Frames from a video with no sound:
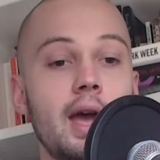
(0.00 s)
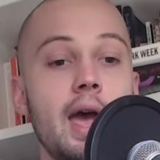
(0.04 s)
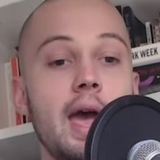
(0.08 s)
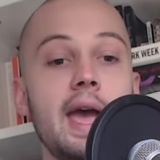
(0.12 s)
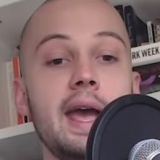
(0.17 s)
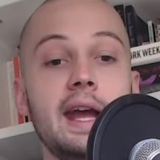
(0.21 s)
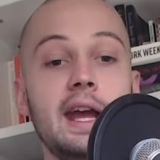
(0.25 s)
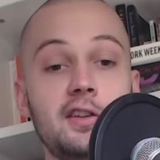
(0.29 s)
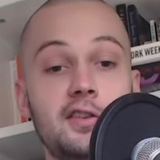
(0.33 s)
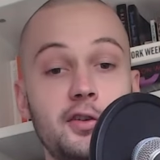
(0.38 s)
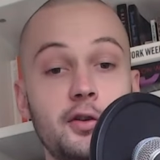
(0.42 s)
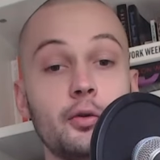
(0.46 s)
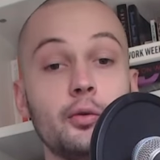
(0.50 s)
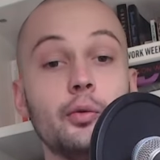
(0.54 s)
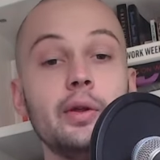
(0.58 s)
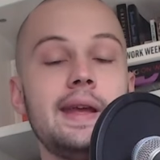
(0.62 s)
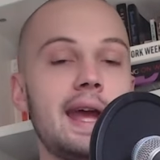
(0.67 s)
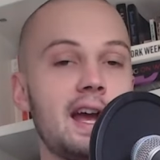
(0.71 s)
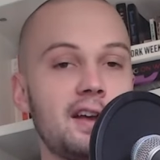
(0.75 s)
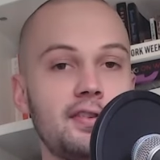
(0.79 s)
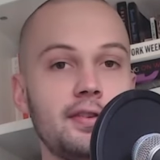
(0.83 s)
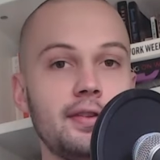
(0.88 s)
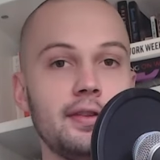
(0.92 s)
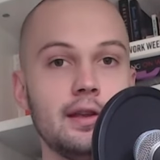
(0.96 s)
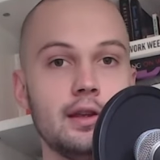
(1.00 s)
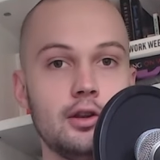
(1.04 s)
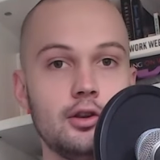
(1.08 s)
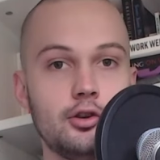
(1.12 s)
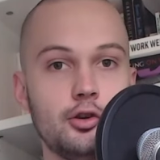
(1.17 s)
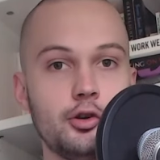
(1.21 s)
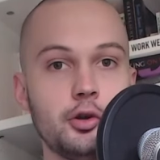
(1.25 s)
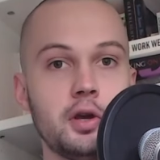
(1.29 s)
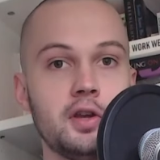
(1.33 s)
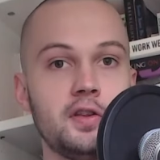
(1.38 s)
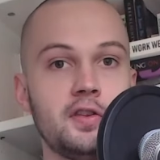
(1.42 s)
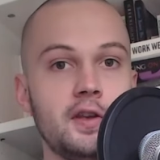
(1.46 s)
It's a really excellent
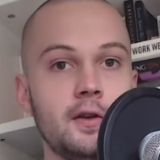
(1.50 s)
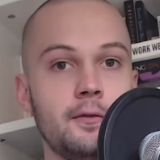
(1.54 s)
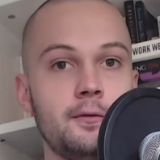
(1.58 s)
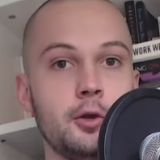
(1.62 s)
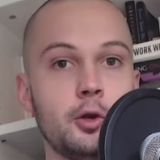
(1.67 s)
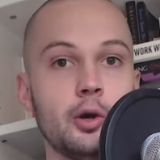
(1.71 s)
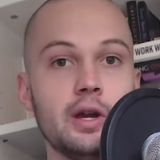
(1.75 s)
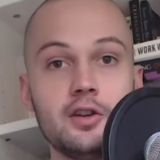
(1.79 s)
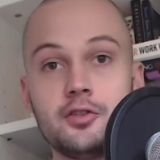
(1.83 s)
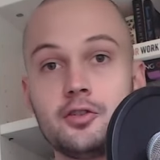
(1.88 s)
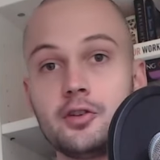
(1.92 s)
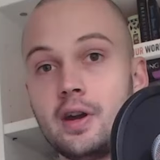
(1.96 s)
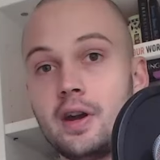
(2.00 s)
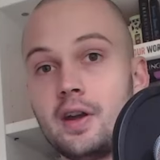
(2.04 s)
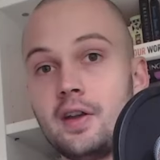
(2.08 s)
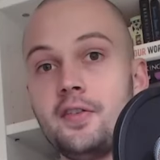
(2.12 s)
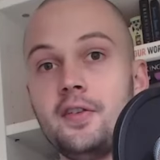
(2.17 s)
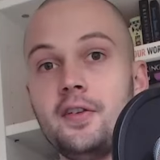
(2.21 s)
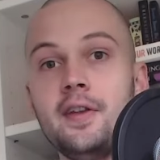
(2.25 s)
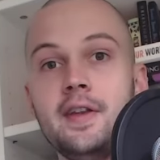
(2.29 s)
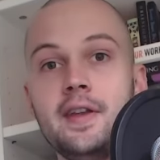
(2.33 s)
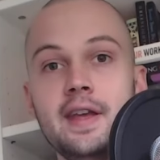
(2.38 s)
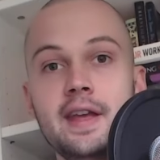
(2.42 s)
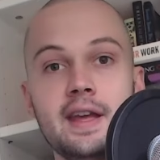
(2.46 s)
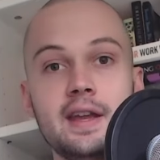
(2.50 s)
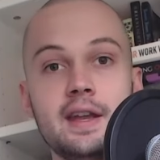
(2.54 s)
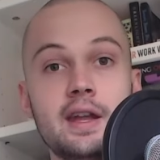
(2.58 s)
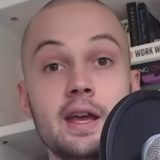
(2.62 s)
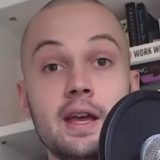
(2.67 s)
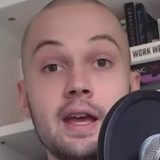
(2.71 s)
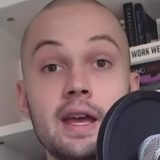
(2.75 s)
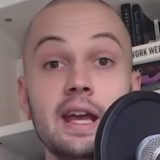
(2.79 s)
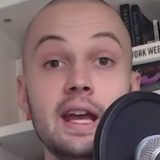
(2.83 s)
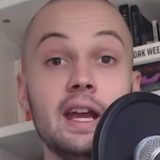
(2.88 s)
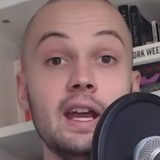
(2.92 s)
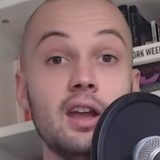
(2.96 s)
choice if you're interested in
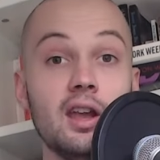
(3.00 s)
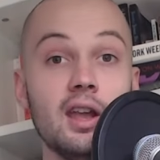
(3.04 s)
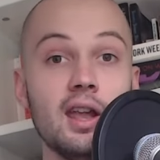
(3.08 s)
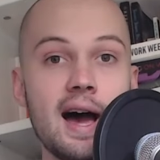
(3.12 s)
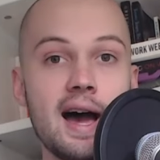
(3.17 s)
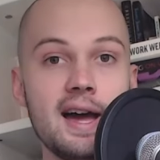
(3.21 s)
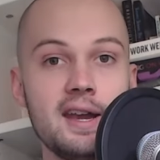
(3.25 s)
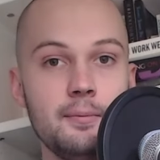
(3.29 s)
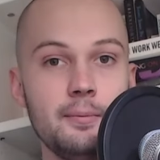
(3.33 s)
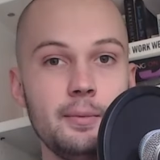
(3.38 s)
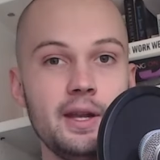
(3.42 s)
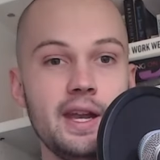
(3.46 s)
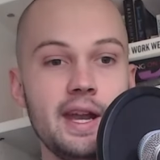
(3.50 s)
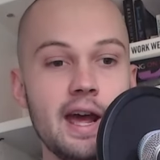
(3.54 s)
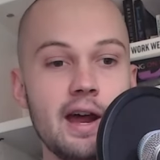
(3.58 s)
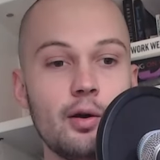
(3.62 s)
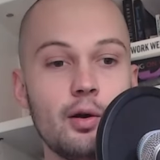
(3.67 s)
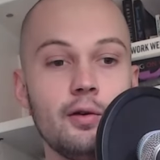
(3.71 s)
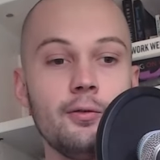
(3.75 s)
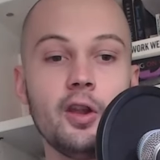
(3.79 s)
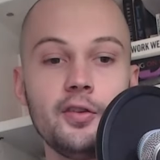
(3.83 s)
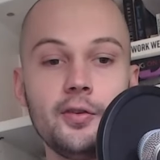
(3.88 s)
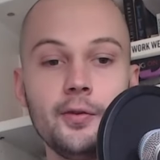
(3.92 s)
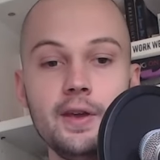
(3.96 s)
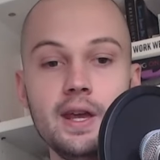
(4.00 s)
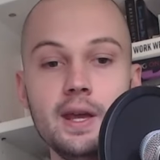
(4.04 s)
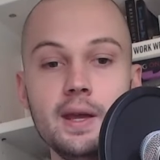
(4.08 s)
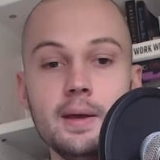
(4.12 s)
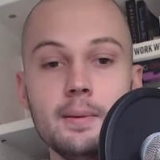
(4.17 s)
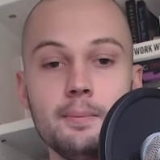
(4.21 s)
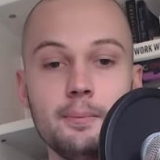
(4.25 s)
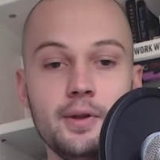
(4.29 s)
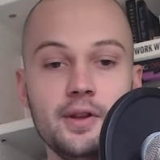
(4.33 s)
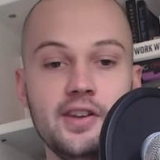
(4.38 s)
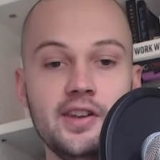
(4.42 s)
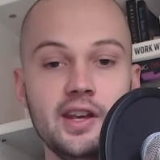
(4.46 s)
Enlightenment era philosophy
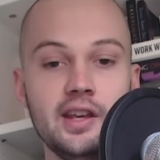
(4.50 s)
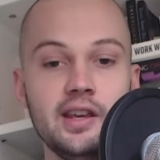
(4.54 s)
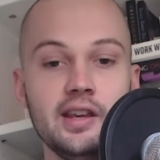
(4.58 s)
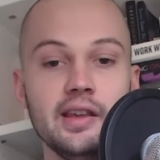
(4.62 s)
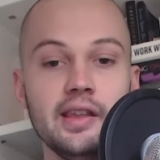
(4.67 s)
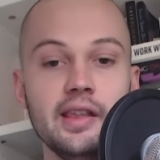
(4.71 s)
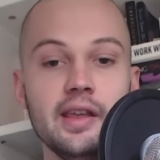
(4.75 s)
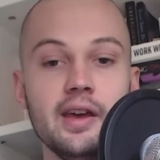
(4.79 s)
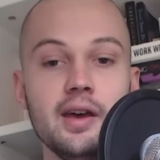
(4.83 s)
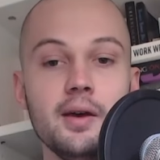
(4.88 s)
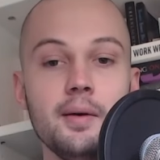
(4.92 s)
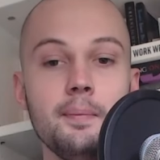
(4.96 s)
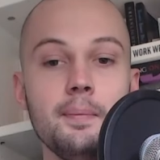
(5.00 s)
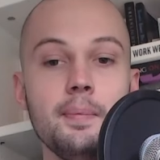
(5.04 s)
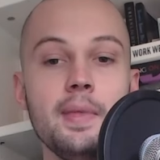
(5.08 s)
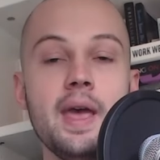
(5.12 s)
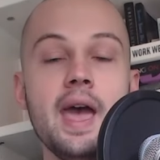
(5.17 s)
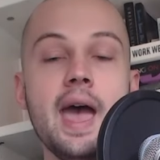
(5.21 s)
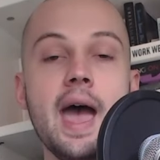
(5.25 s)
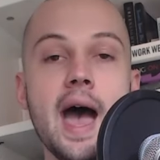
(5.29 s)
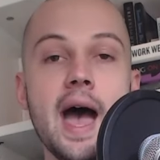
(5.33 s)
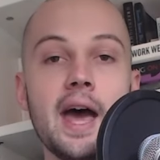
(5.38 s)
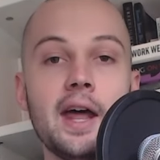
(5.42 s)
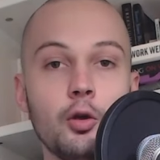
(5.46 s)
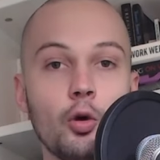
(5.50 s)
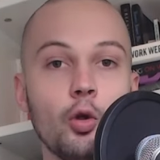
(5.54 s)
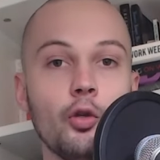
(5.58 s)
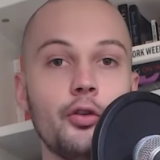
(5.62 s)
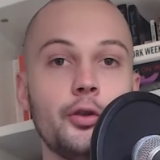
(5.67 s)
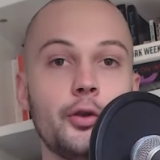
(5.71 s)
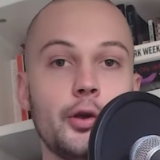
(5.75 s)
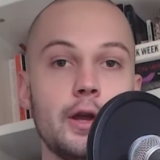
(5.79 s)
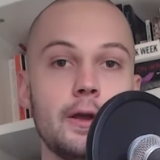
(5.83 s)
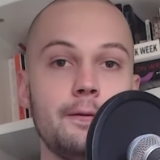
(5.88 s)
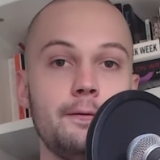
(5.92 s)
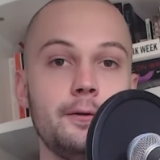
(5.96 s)
in particular, and also
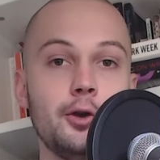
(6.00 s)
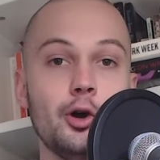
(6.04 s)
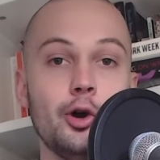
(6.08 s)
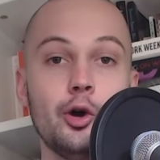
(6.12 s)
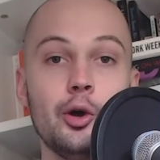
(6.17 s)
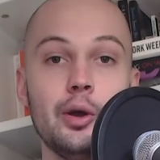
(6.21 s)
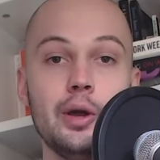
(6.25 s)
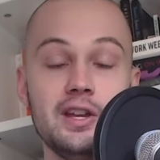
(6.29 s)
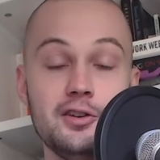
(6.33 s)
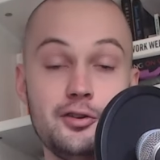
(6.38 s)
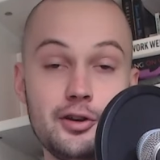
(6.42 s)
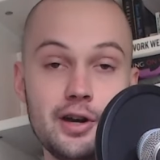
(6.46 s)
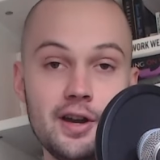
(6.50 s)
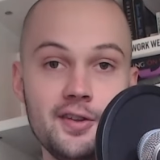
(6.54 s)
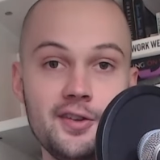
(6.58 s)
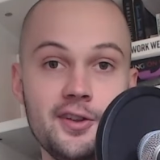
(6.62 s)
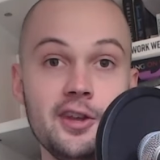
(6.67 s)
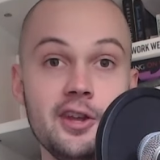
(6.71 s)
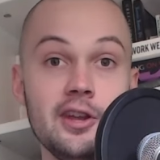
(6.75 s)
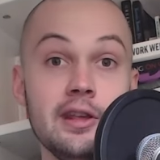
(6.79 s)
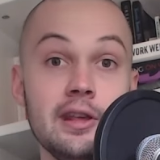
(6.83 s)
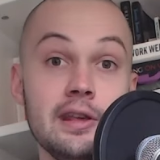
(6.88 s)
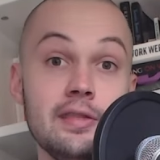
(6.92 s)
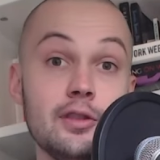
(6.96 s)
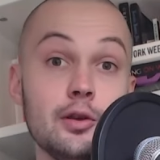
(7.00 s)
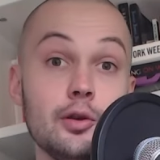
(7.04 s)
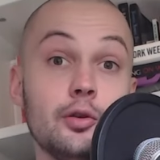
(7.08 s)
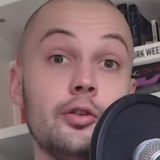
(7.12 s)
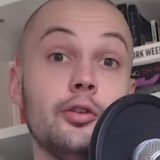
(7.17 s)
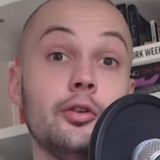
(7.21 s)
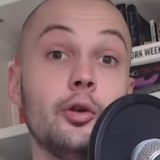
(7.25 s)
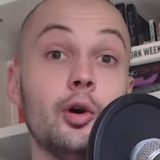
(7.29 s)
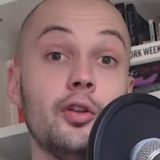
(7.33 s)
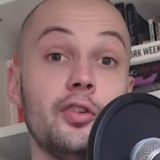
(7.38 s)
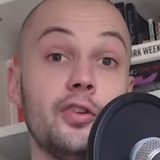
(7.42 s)
if you're interested in those sorts of